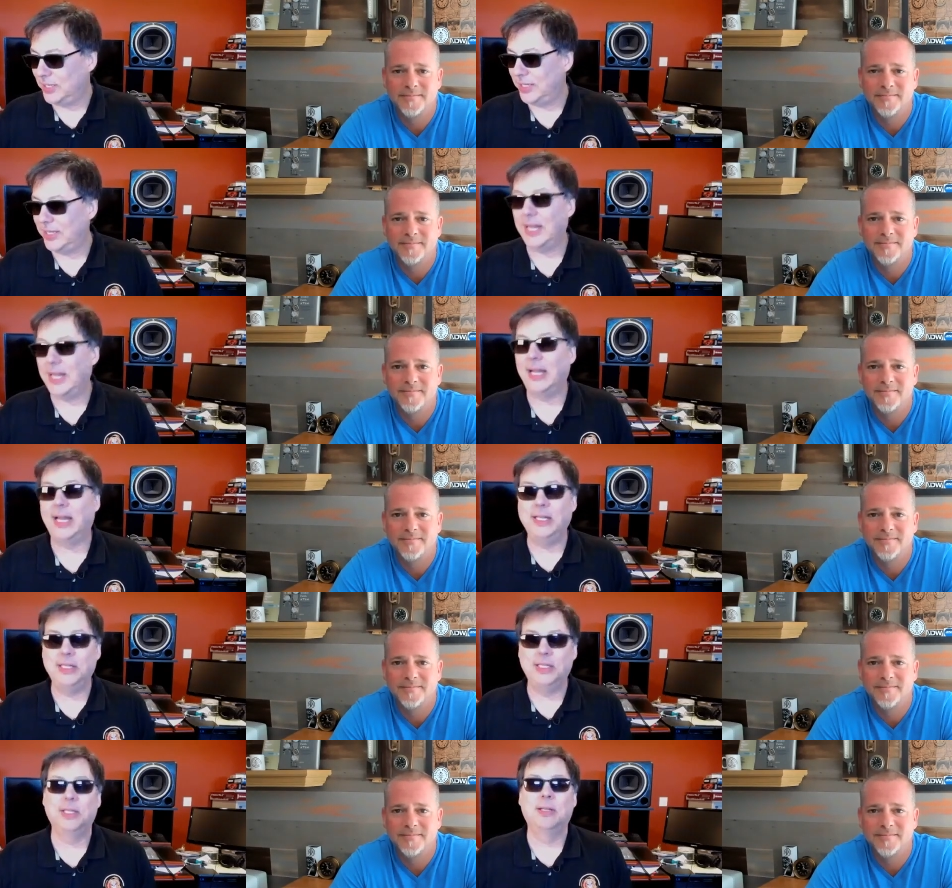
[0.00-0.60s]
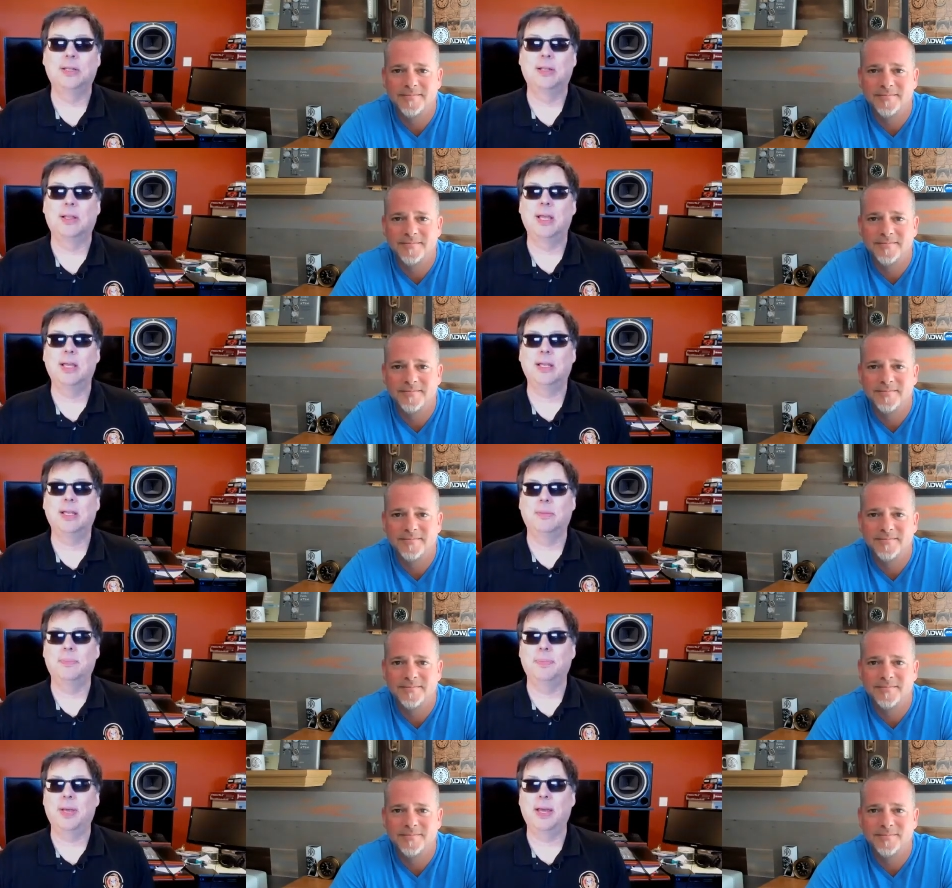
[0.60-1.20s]
Speaker 1: that i didn't like
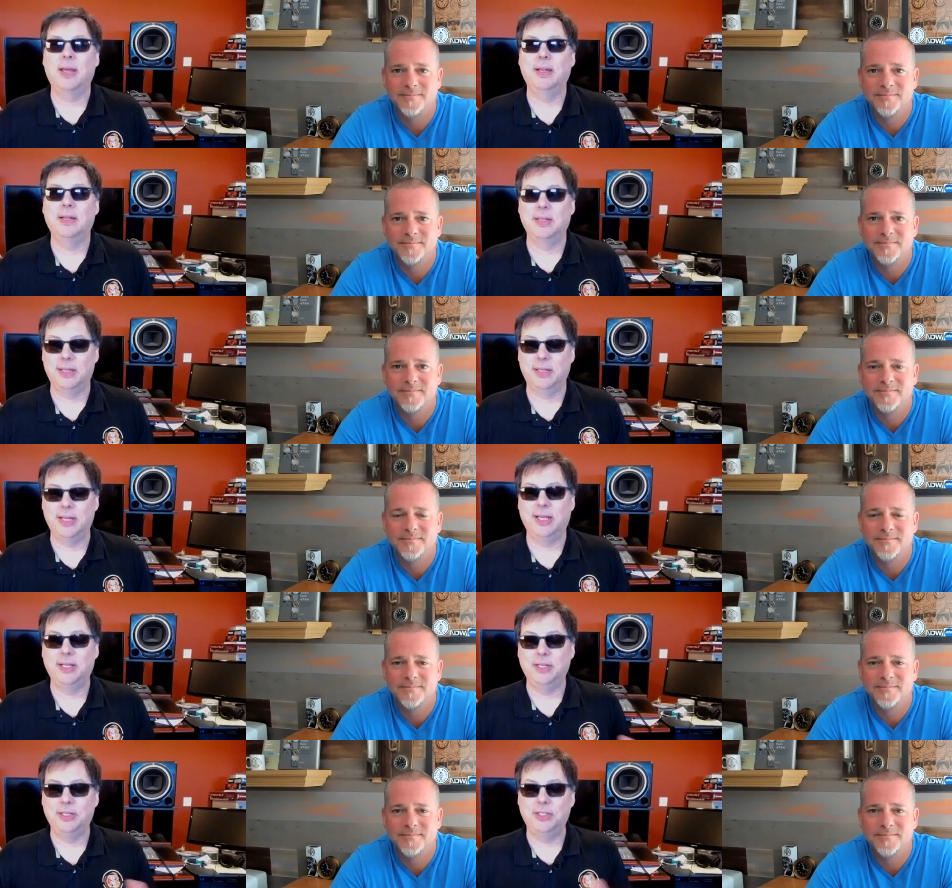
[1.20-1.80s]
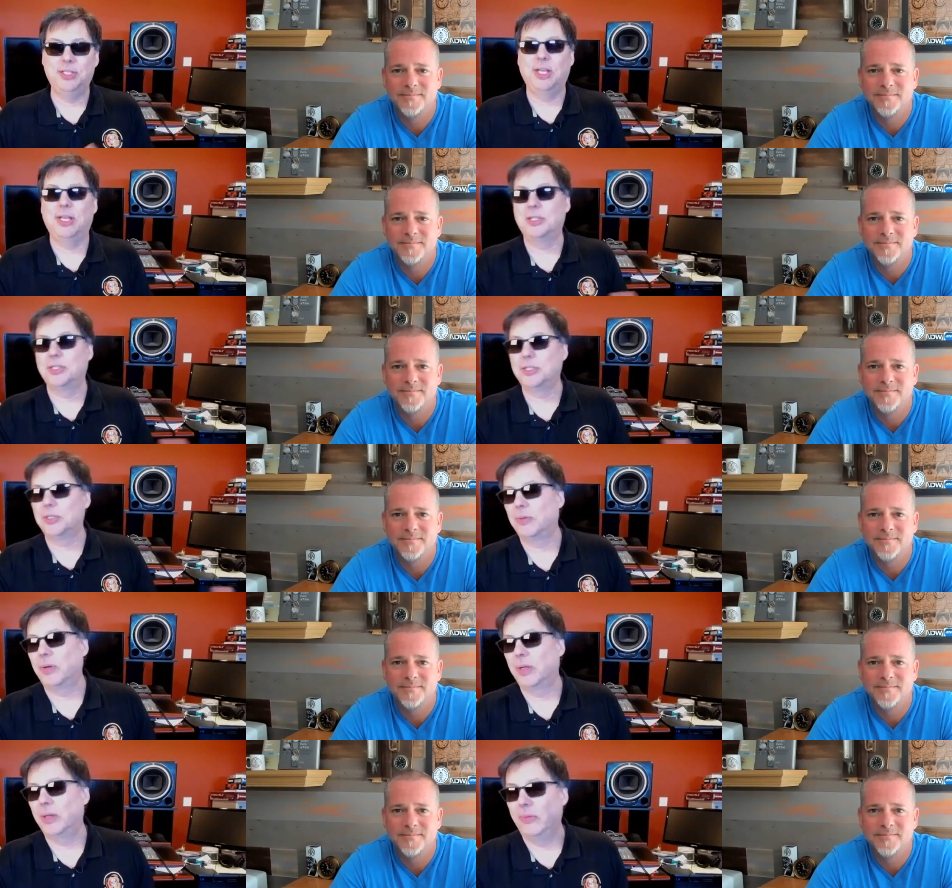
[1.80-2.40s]
about it that i
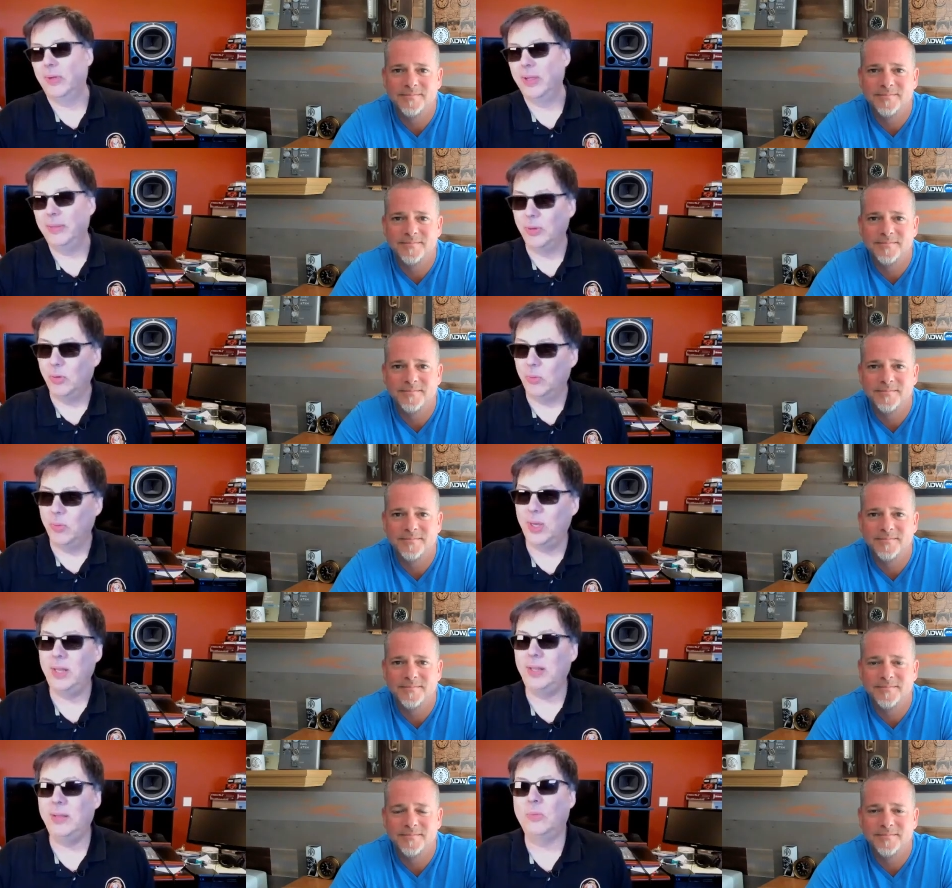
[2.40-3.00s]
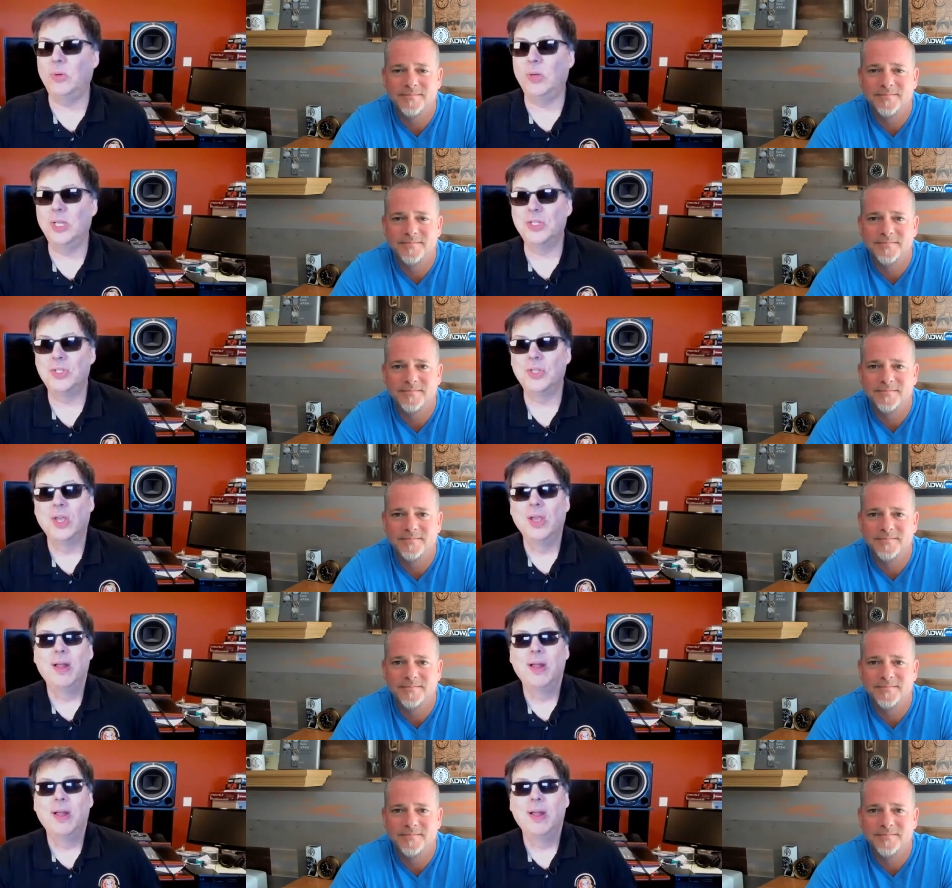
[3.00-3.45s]
jettisoned right away but one of them was